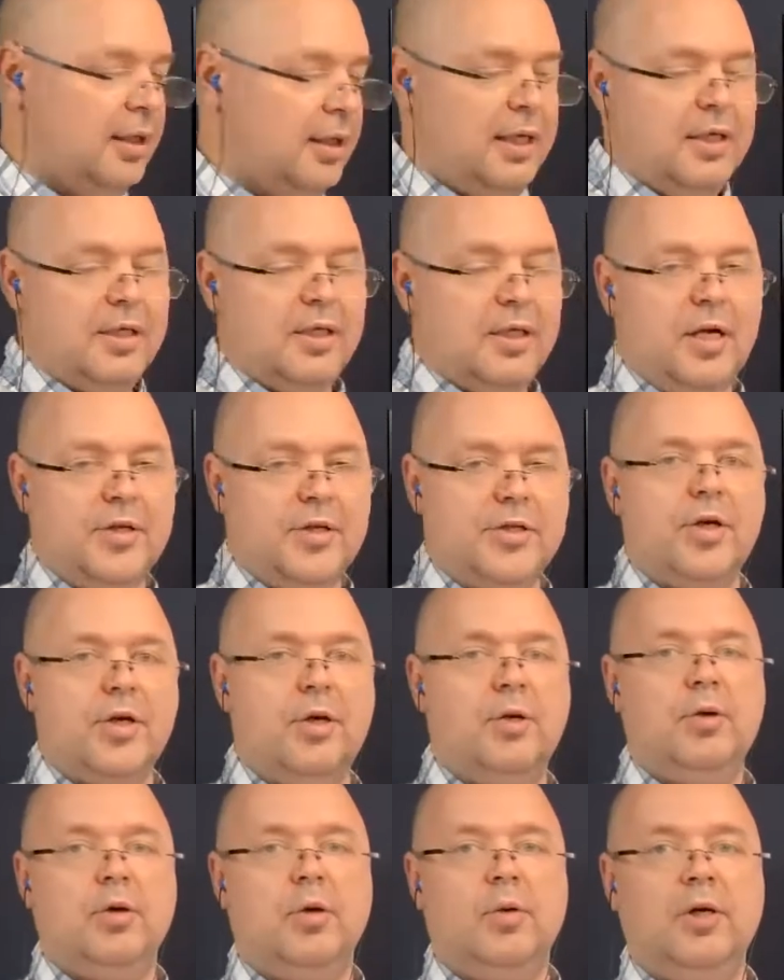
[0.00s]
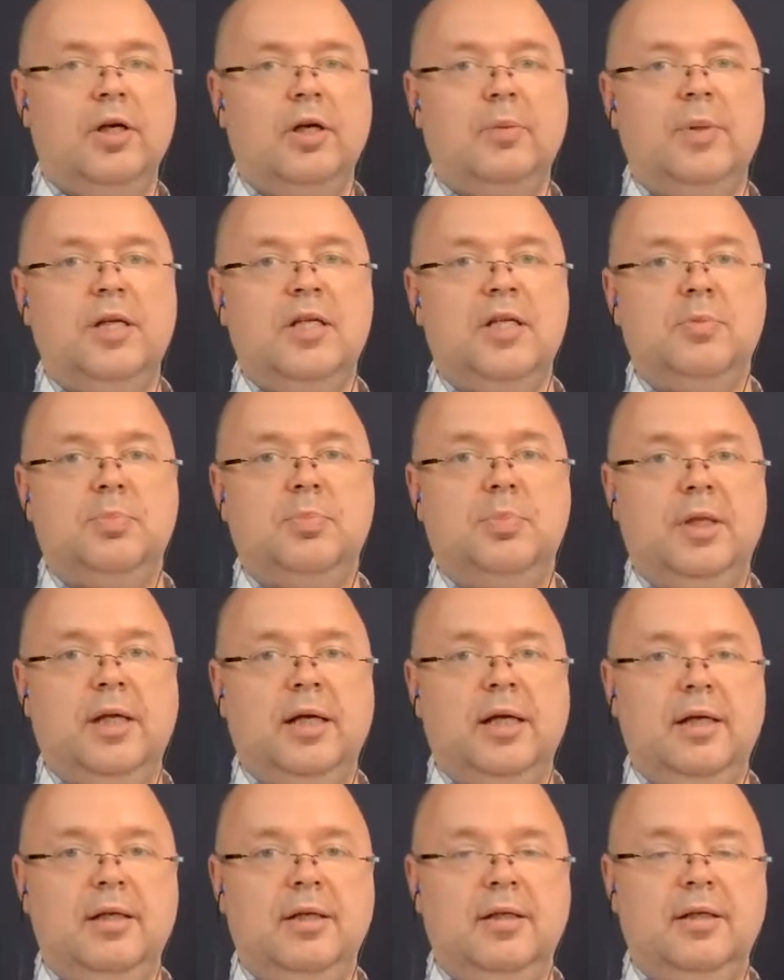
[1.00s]
is also going to be
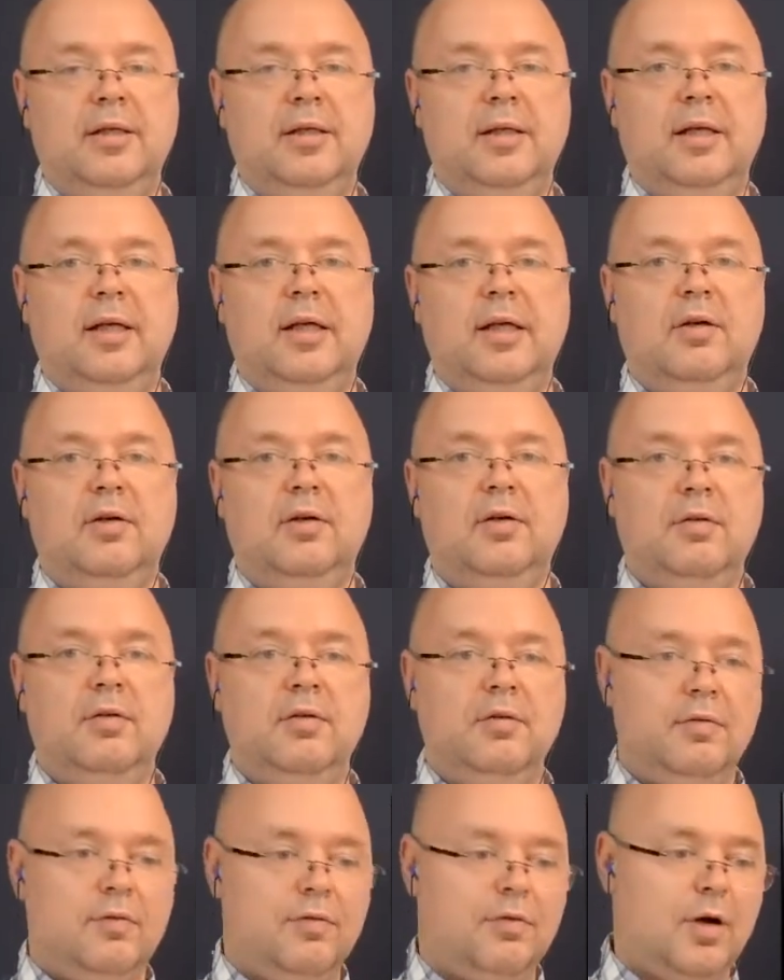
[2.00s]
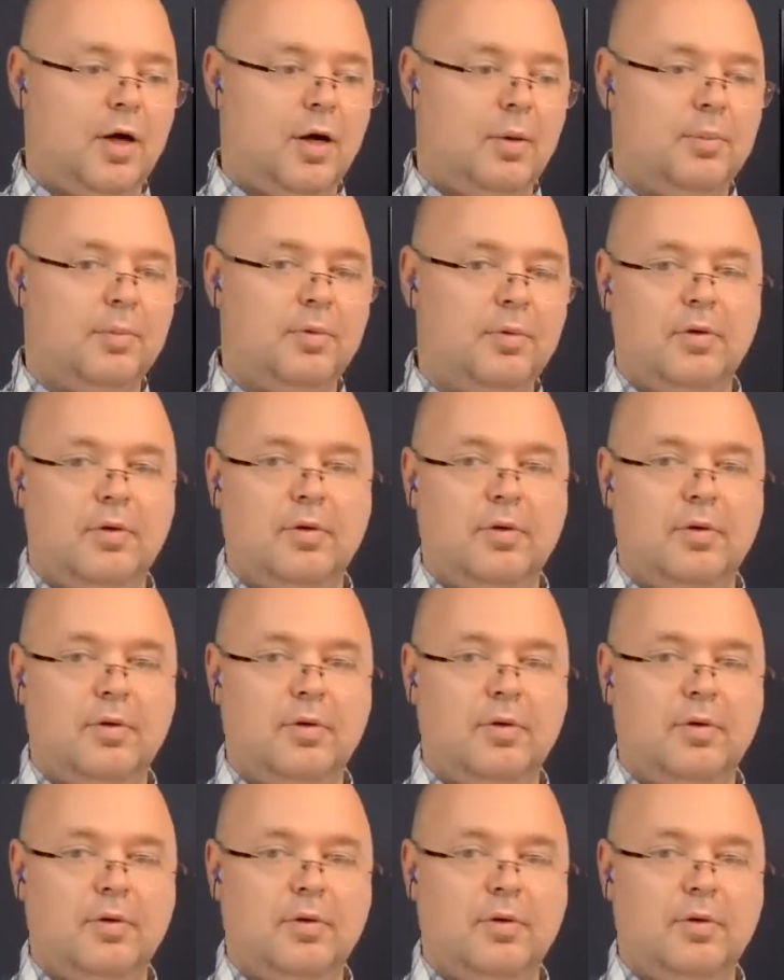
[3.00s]
split in from